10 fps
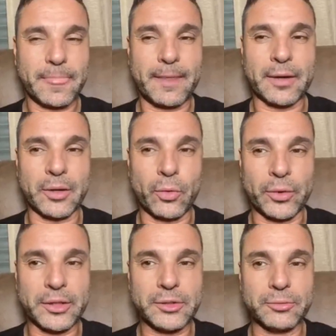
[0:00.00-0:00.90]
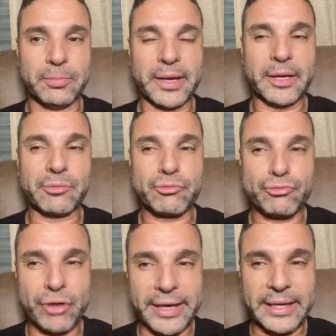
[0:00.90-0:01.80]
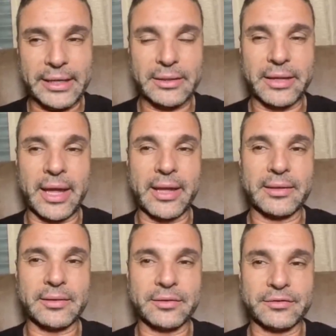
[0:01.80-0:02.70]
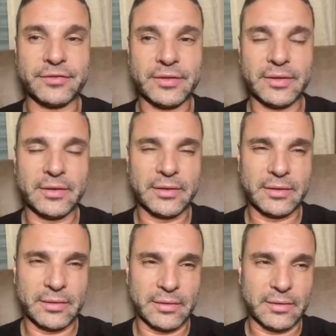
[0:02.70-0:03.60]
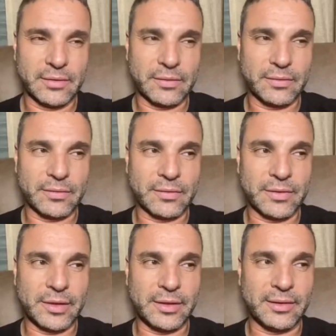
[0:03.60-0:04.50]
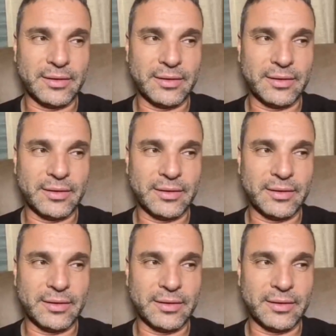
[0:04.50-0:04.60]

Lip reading: are going to play right in the hand of the